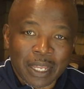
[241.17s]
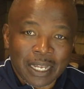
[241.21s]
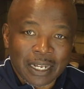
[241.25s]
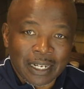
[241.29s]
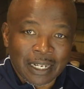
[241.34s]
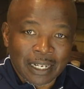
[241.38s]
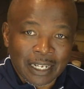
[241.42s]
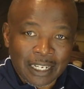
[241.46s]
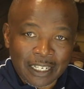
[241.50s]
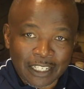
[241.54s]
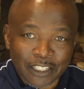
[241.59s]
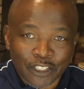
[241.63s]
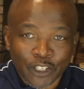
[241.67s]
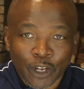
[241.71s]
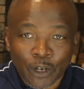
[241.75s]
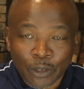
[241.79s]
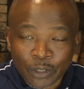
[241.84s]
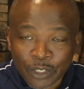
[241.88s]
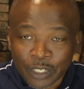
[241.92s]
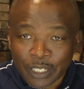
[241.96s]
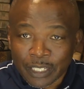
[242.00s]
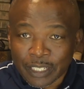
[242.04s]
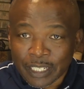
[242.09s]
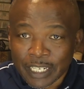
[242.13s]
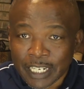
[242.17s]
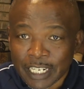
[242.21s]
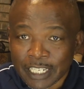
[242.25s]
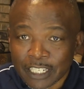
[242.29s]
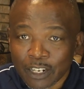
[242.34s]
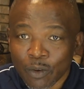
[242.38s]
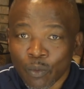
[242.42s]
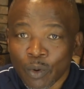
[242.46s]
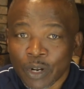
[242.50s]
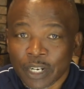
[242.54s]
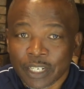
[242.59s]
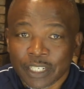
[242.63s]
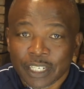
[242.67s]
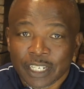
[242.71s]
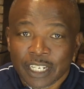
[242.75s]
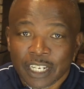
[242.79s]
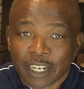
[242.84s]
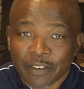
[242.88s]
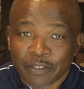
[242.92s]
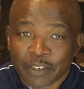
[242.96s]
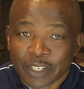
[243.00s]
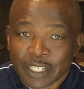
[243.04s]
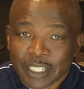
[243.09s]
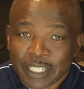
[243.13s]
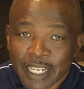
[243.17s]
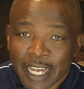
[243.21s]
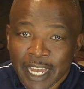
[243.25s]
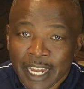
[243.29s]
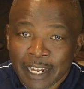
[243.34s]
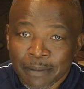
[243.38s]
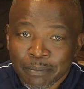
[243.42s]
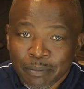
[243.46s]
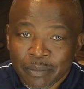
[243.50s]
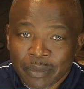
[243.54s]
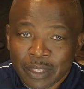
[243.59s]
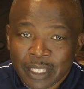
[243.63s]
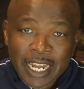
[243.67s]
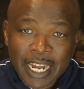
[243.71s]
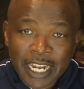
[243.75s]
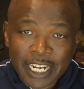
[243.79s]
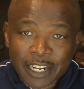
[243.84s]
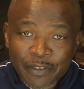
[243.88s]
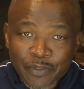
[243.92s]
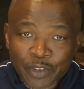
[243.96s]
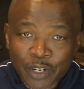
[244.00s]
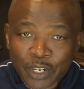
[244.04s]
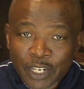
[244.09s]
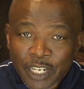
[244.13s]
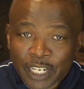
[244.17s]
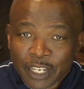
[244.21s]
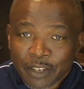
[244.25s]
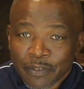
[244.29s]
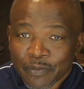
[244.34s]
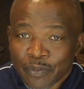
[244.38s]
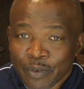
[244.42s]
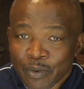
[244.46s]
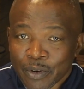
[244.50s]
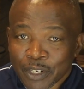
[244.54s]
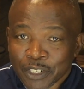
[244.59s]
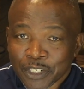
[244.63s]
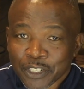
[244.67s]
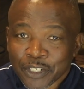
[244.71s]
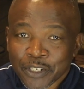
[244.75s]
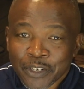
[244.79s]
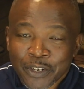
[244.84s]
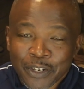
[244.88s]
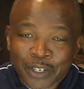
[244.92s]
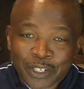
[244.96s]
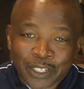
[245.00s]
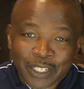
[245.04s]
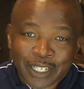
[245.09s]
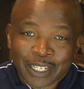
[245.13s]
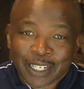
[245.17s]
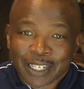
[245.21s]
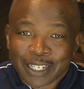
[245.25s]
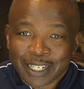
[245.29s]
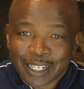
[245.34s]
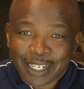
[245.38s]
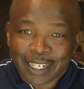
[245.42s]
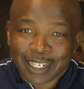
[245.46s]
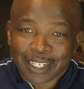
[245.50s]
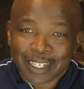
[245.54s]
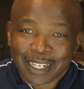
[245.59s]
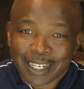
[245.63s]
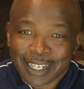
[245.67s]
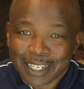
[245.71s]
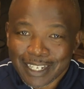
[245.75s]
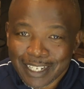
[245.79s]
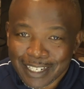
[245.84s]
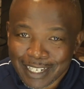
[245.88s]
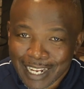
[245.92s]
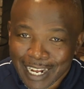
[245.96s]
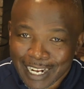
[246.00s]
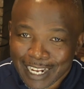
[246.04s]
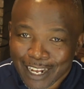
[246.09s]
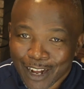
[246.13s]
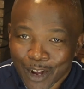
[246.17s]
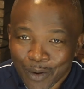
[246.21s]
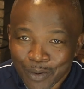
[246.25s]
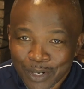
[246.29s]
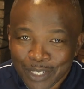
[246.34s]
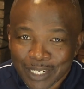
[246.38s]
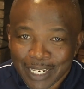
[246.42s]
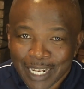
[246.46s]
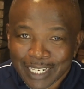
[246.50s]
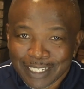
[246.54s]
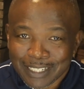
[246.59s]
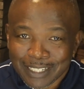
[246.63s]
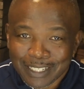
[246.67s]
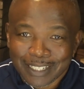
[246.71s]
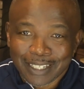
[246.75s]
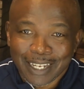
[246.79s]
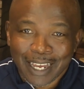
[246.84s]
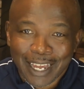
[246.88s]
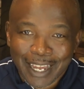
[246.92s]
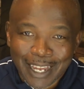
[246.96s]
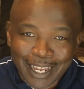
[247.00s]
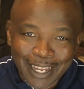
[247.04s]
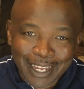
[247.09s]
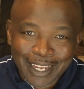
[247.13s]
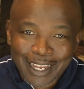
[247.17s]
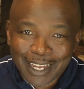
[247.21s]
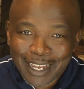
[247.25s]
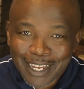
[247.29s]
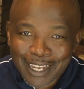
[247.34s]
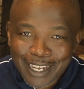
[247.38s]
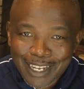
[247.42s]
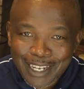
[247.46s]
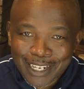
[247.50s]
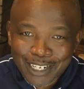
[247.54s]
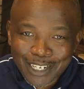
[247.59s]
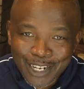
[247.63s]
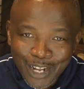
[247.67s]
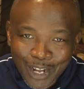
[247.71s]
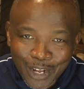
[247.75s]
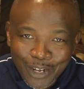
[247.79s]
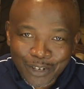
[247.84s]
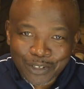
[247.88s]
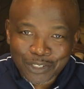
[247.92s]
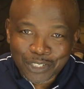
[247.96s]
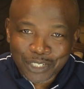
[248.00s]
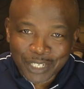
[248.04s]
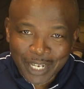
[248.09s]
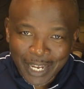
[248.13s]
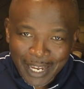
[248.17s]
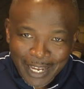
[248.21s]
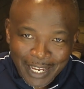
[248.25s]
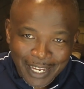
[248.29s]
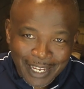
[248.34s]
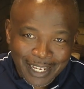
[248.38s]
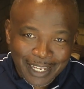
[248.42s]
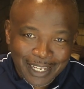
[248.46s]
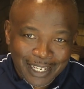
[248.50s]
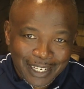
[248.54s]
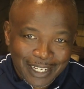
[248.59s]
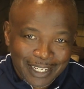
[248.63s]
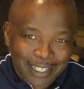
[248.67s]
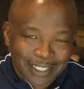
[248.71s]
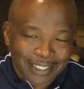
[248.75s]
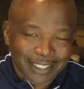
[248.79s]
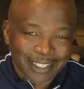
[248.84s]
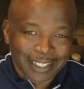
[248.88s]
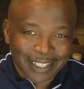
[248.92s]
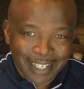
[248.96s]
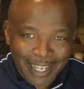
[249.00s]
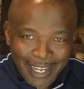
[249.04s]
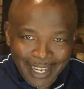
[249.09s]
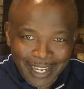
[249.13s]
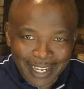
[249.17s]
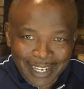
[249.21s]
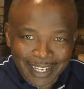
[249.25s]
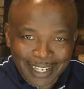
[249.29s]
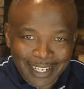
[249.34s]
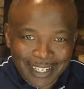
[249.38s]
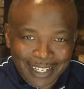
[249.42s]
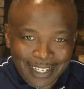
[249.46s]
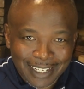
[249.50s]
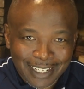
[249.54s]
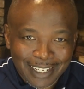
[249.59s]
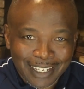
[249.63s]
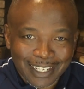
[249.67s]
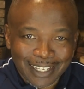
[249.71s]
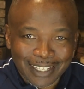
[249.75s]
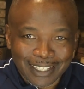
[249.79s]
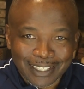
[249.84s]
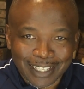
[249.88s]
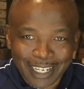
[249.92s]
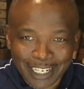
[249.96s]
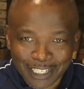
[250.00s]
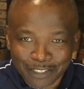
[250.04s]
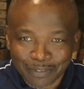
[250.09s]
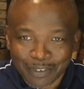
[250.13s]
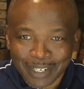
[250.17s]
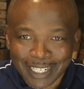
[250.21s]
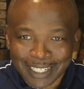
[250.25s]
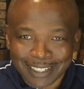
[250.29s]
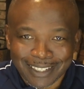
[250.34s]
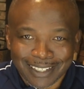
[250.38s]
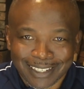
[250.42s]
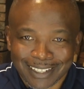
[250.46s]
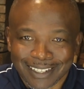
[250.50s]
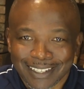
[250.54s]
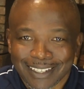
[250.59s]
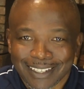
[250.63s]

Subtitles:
Those are the things I wanted to cover today. And if you're looking for insurance, and like I always like to say, call Jay today. Thanks for listening.